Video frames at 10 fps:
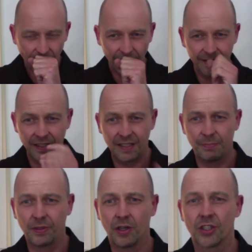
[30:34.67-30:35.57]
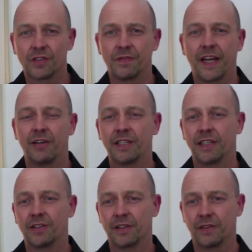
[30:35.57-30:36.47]
This approach is very,
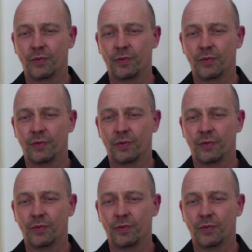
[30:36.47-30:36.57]
on the